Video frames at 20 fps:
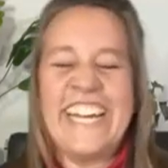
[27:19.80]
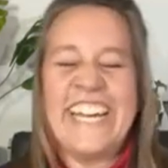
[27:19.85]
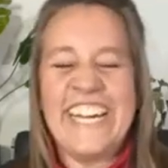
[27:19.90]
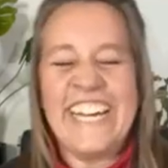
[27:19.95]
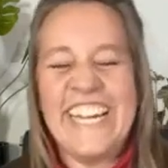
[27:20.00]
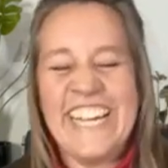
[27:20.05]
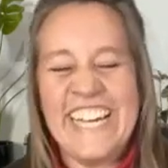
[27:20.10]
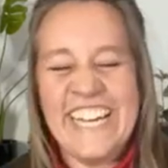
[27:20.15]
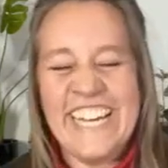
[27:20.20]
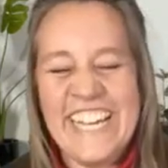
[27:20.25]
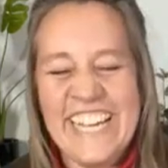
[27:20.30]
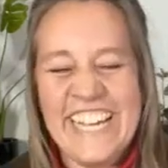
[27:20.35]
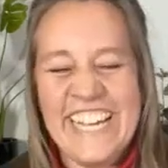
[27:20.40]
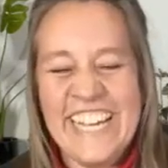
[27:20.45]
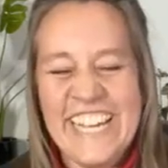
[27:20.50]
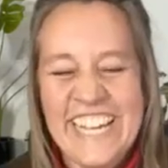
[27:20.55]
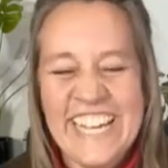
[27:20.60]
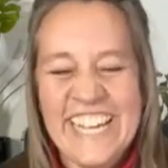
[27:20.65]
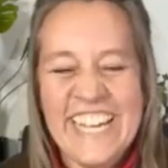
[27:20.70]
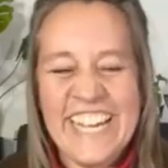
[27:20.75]

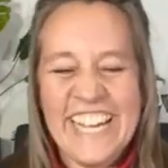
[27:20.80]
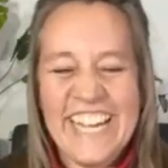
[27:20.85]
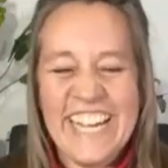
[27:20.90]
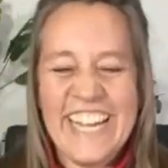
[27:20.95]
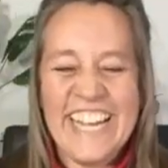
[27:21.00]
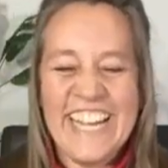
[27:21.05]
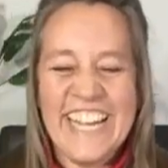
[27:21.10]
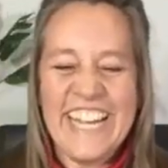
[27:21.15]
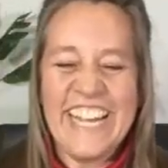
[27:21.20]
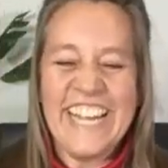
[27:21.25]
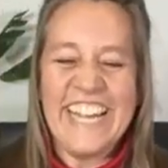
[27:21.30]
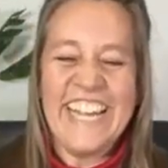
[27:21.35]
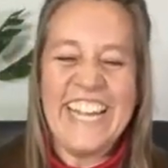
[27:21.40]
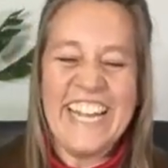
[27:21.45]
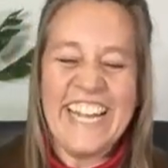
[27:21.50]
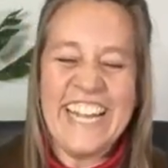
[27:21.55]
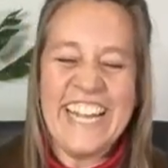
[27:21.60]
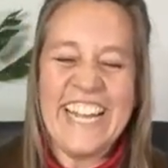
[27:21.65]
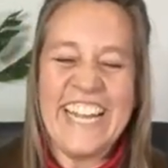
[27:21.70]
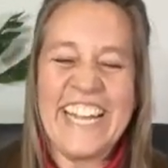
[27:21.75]

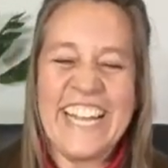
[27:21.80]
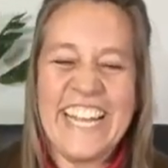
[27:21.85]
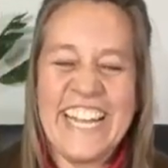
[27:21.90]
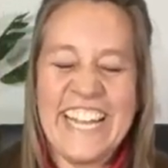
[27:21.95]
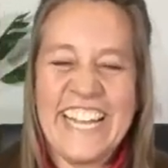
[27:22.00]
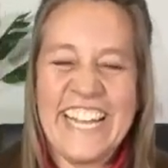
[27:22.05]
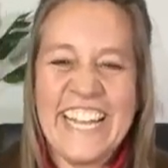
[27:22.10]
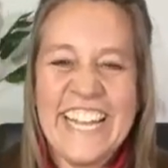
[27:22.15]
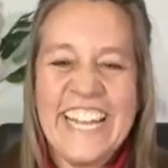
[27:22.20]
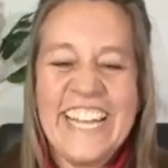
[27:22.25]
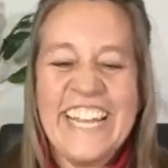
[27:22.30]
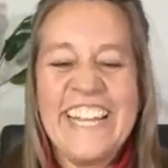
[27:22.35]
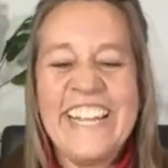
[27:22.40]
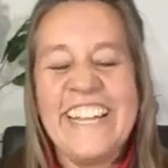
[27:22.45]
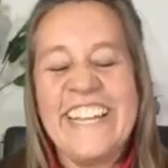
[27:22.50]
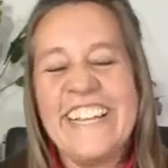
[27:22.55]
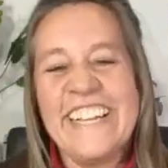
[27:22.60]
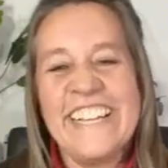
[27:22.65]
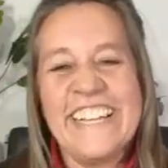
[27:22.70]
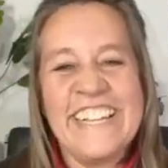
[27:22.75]

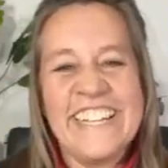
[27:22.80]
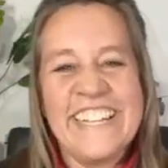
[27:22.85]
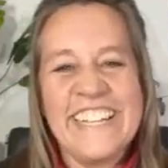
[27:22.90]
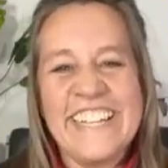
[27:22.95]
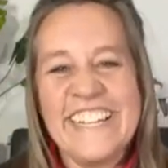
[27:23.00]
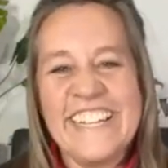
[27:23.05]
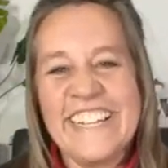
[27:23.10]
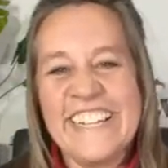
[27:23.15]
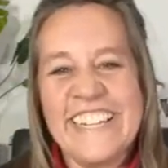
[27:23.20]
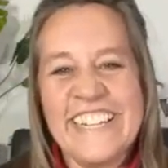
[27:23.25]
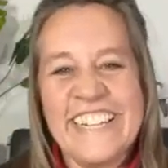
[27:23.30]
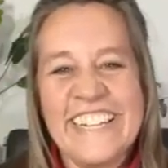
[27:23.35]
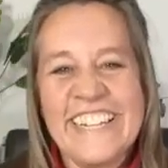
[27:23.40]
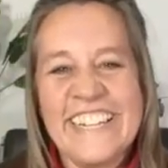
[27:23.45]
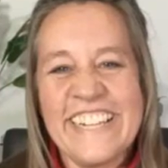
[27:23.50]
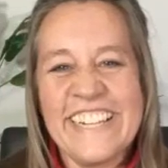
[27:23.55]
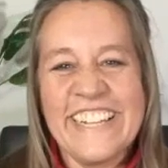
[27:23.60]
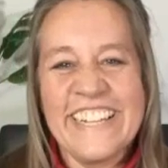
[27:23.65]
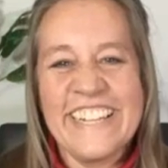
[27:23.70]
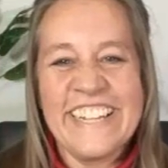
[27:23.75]

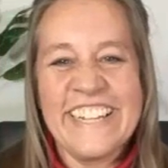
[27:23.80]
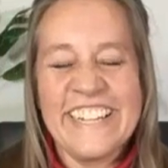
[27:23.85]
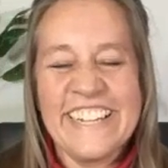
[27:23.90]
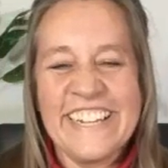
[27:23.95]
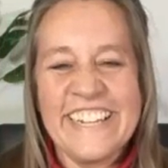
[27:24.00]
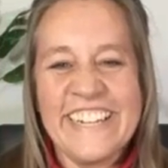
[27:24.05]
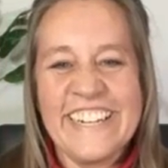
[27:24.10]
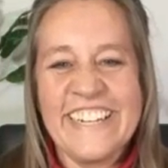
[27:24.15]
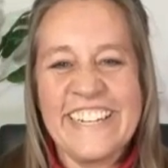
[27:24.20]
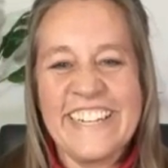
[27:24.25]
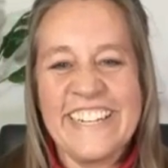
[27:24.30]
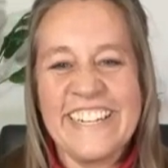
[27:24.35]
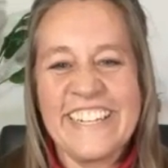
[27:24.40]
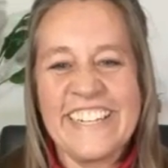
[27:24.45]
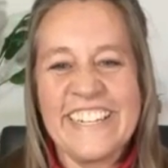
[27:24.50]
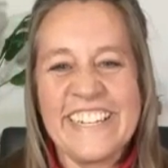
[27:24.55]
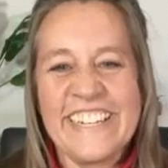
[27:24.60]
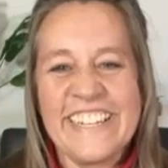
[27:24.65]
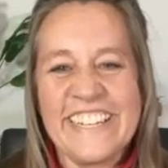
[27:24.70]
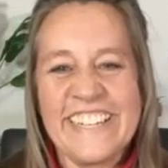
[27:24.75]

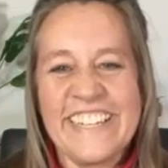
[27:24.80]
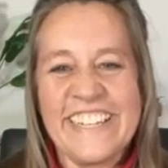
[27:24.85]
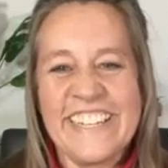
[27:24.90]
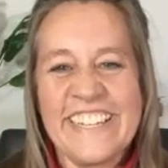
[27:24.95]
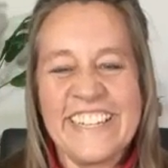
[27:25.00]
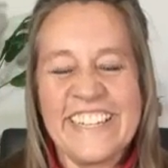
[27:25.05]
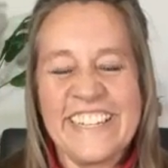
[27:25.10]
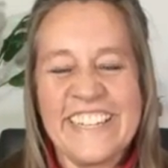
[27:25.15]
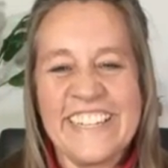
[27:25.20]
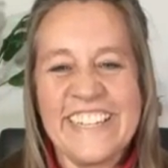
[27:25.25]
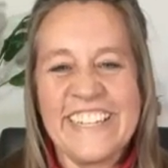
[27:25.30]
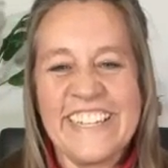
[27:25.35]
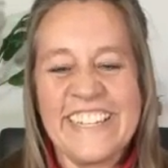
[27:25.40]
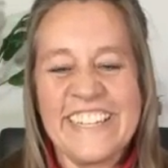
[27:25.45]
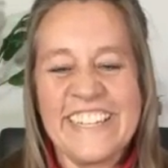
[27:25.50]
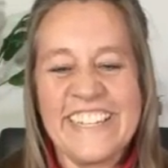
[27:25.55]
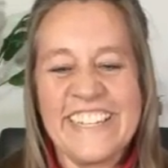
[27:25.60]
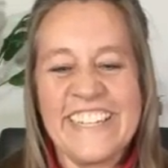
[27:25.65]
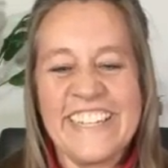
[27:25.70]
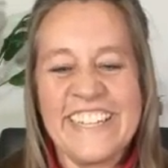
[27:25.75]

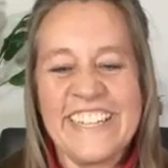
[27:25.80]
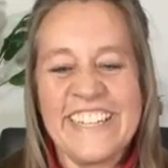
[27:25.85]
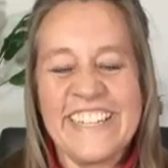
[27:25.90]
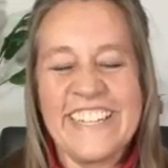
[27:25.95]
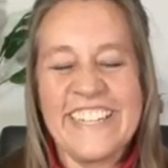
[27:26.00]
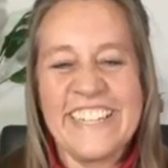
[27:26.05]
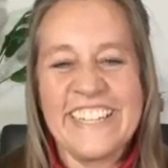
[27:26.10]
[no speech]